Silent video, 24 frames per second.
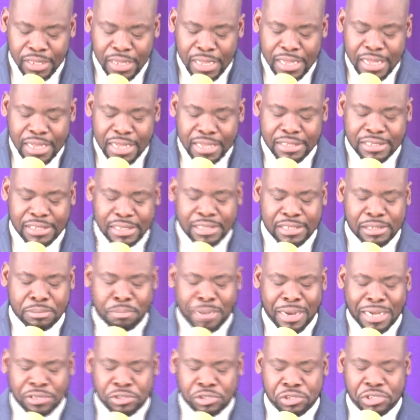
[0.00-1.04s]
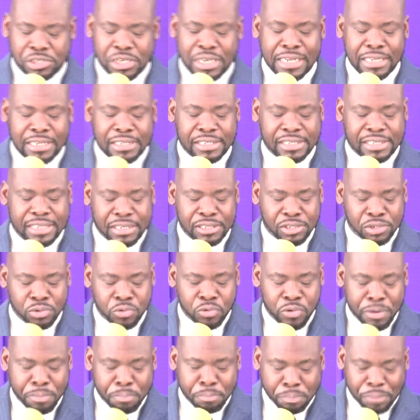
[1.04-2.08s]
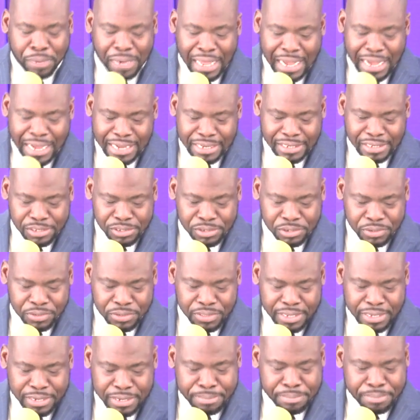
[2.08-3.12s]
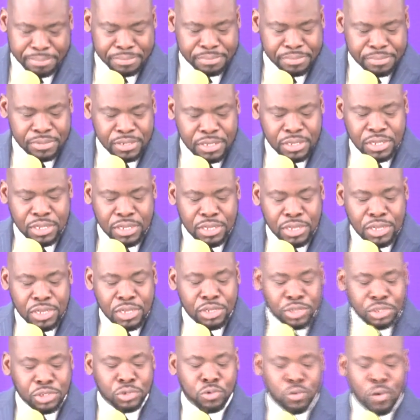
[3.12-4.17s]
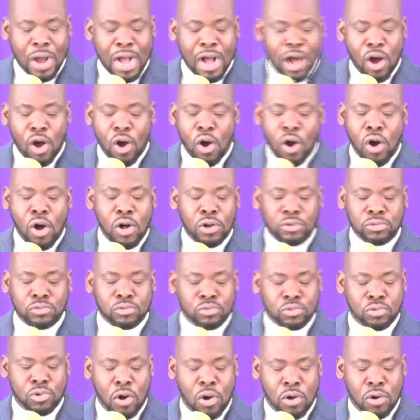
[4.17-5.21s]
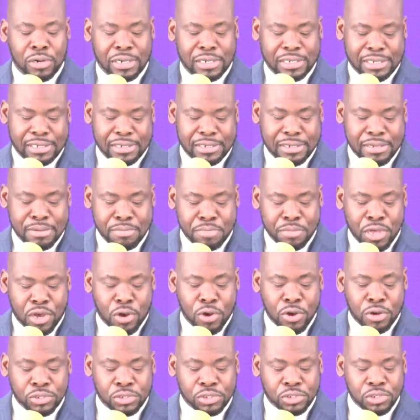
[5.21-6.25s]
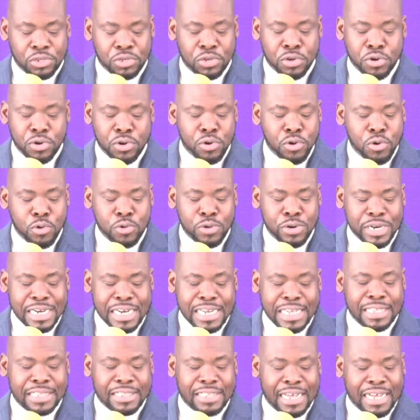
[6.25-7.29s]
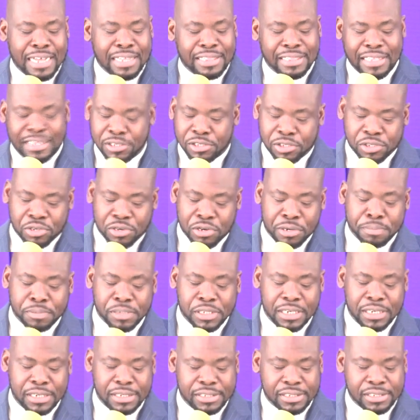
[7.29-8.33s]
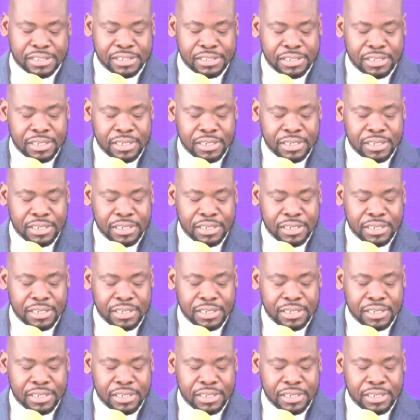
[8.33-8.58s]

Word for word: It says, But Jesus replied to them, You are all wrong because you know neither the scriptures